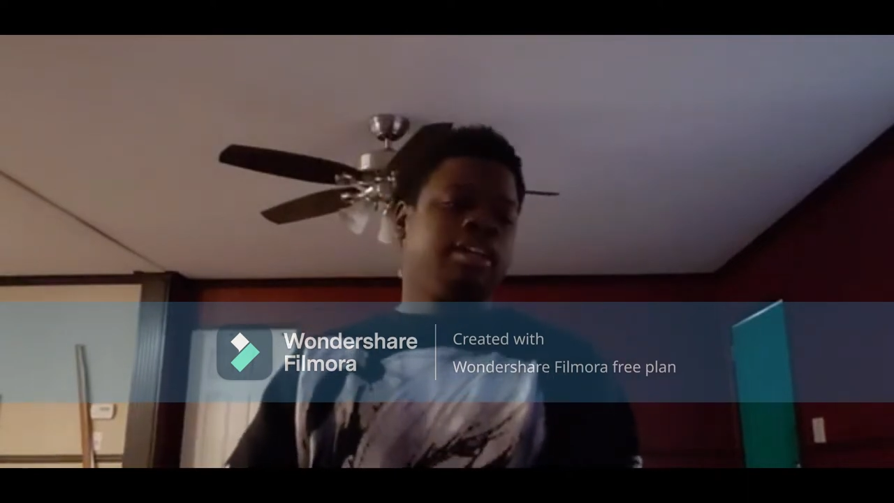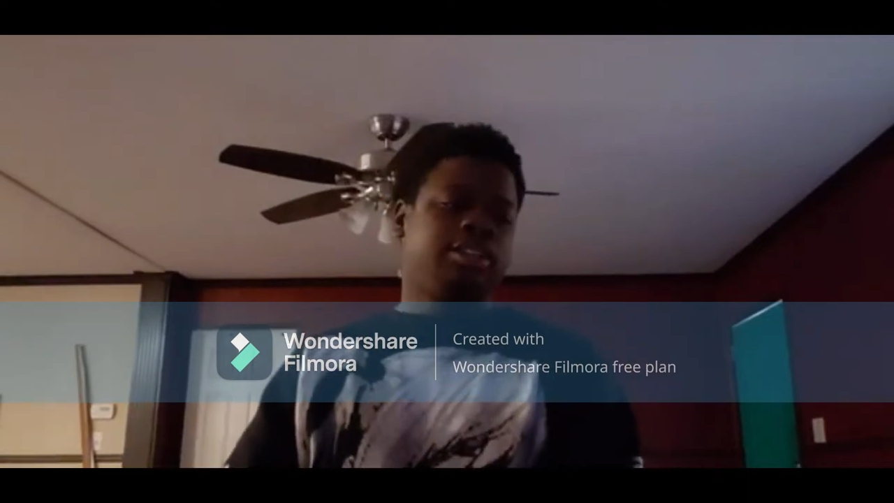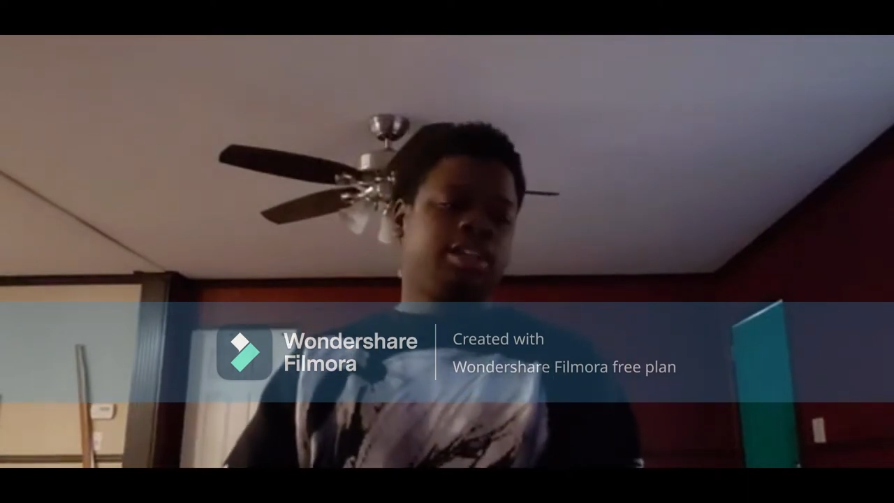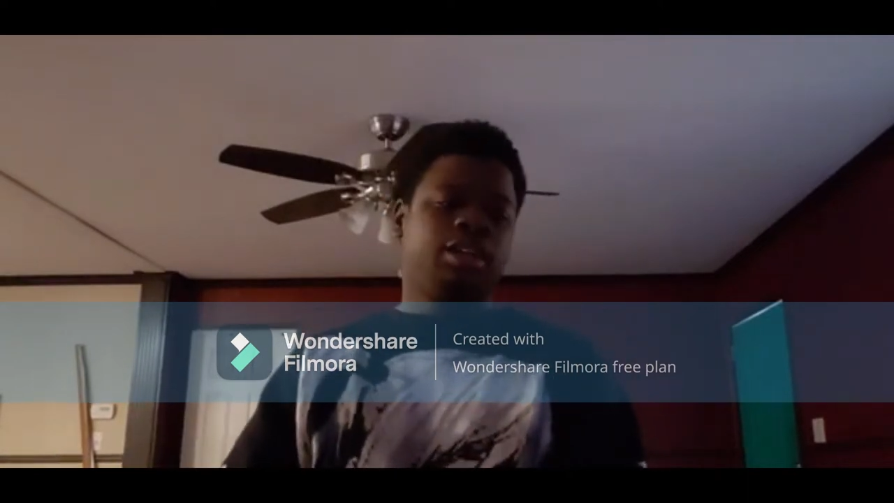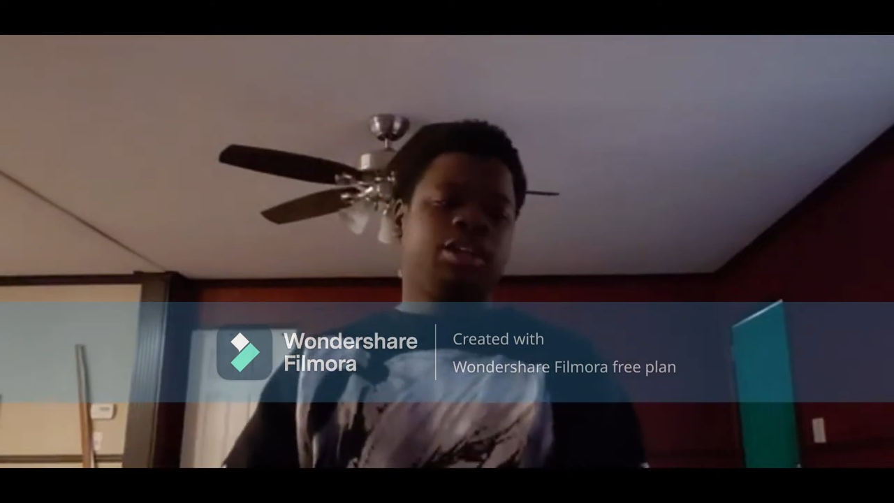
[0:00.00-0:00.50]

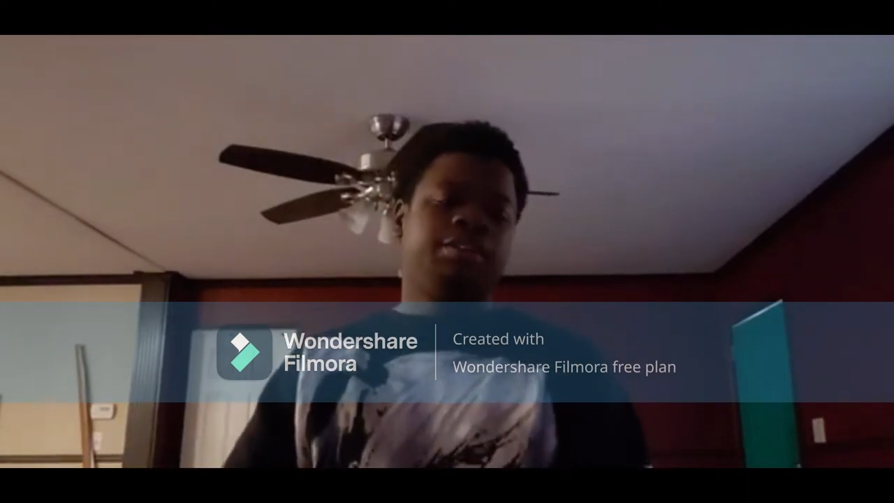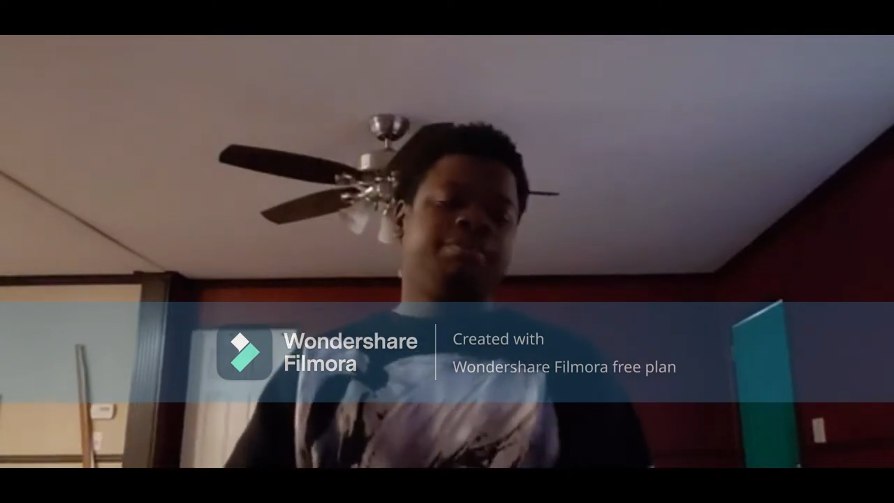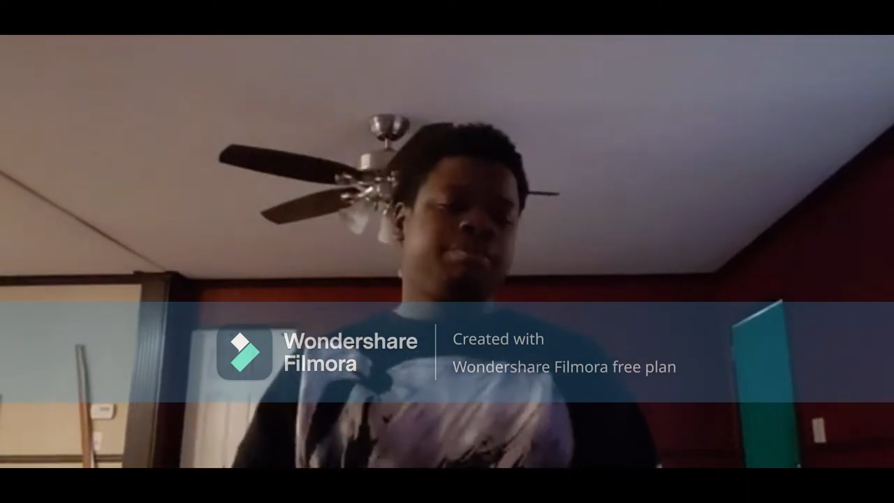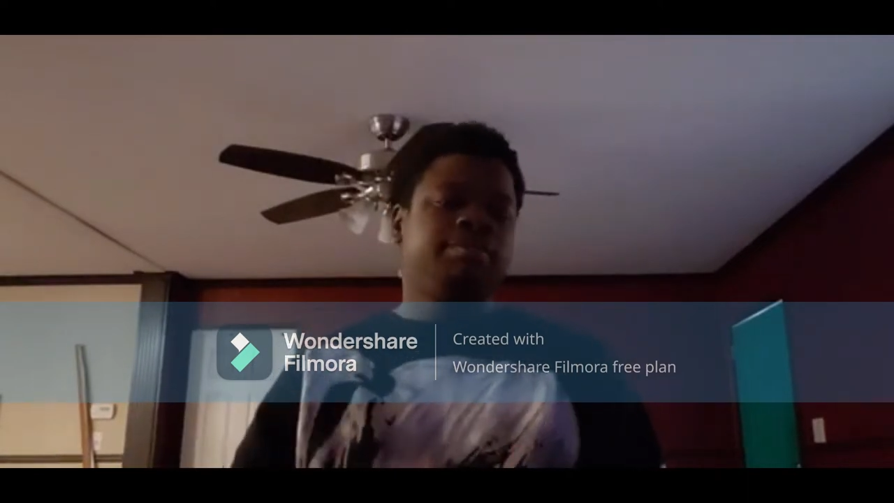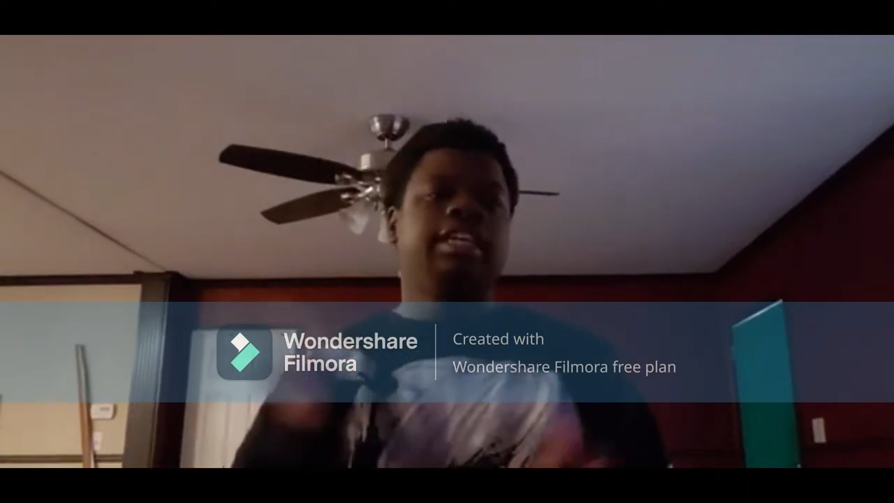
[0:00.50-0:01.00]

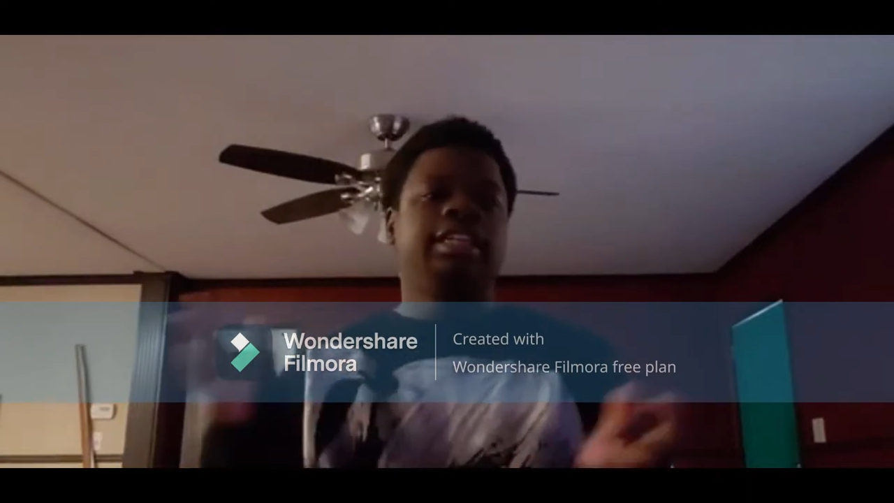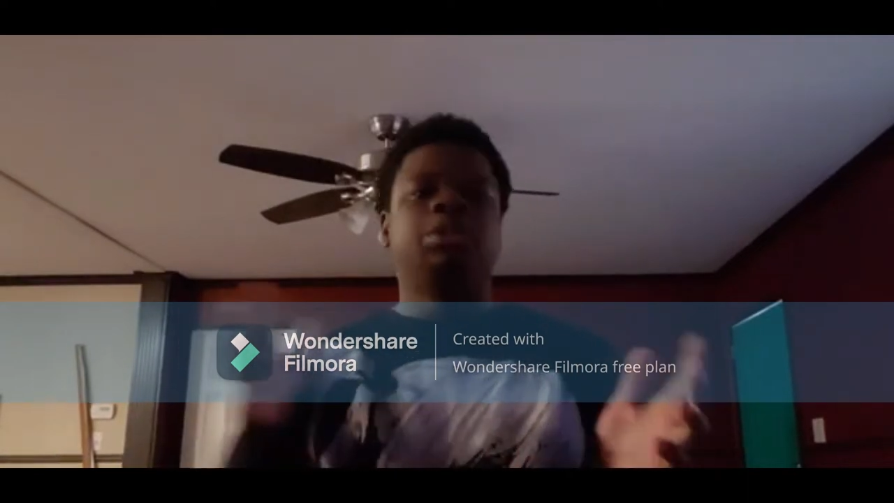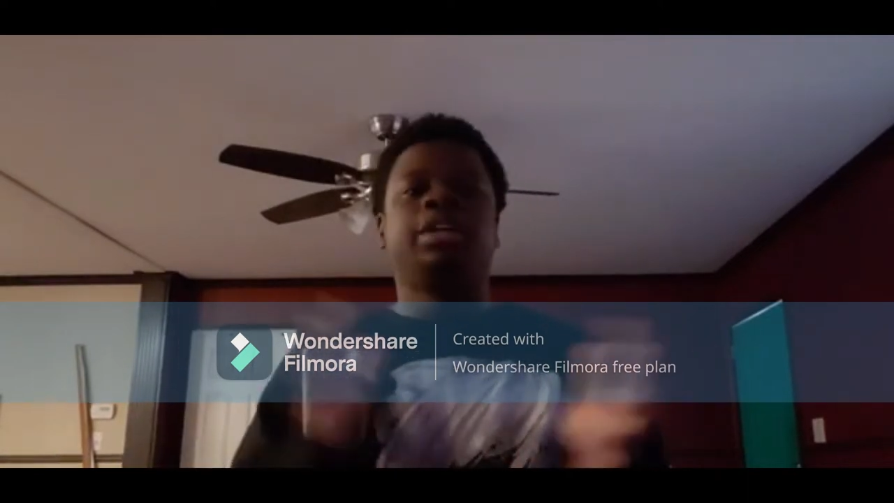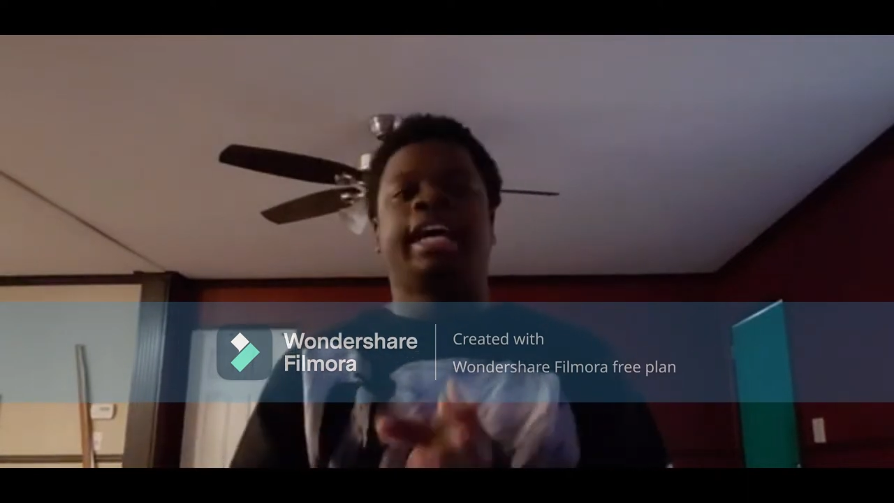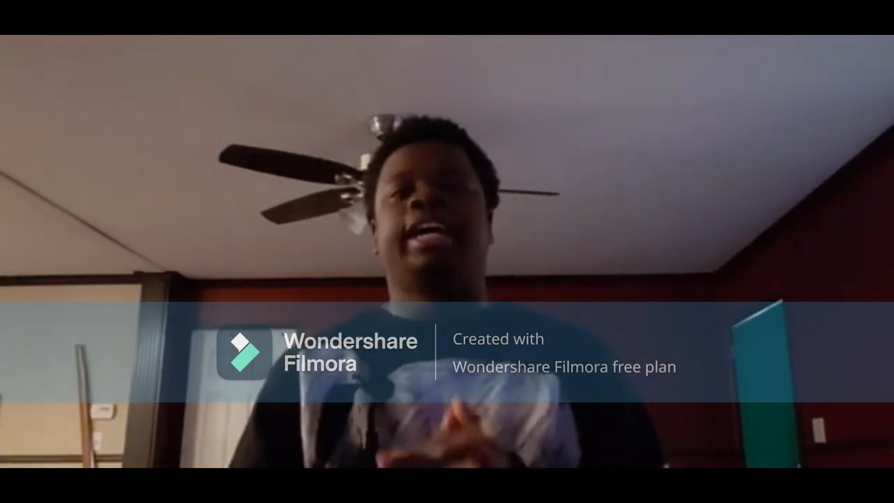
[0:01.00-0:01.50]
So they
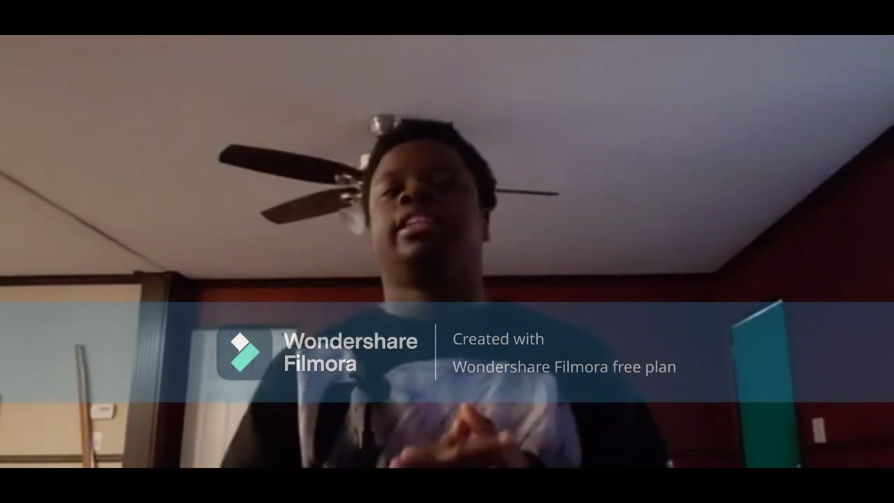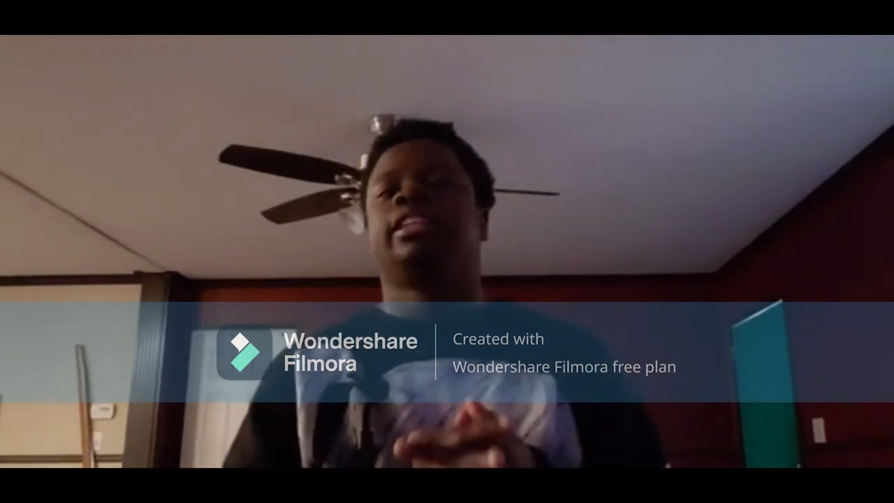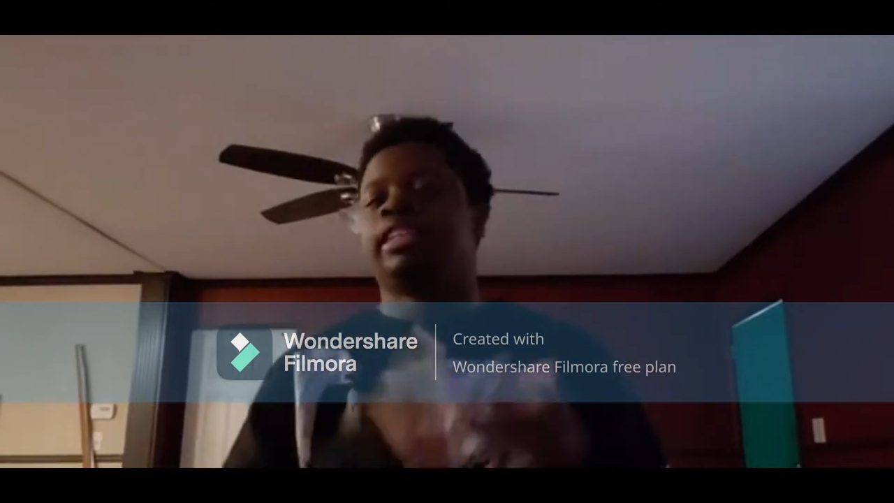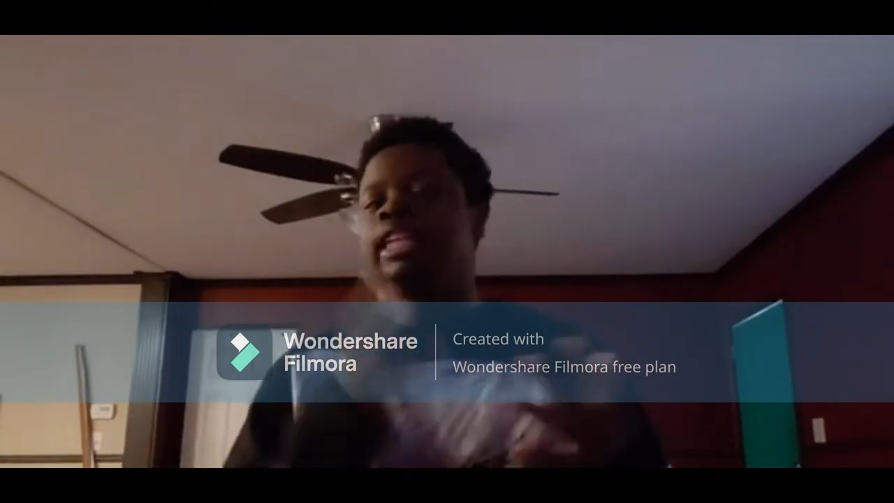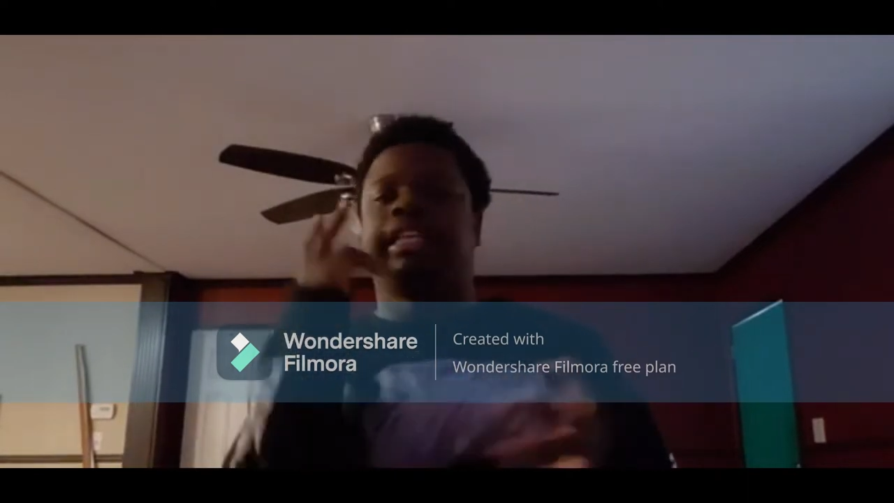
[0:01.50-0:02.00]
do that.
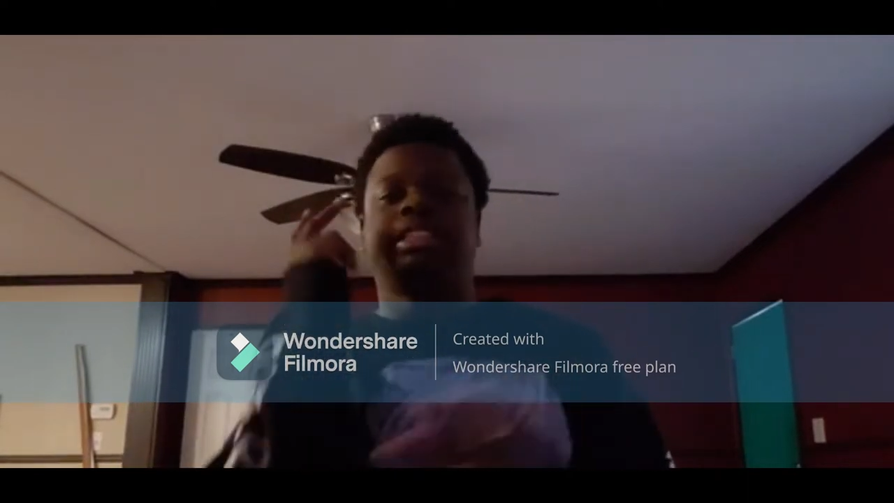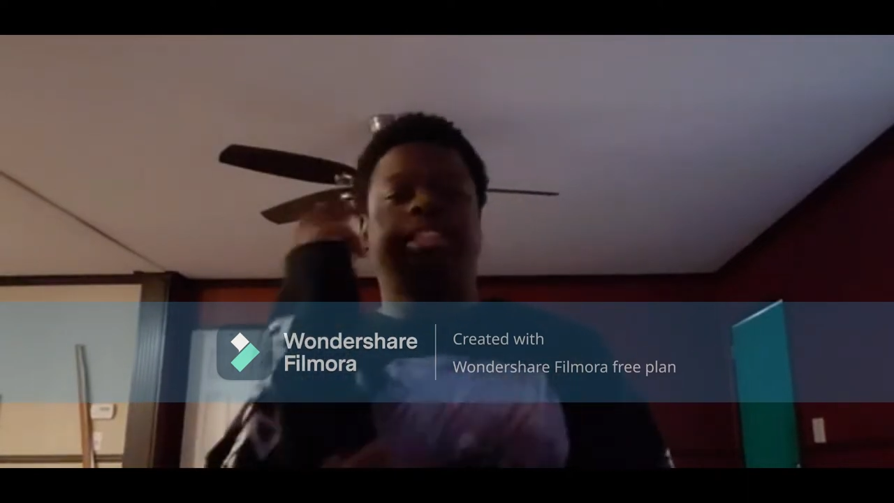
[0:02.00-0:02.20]
I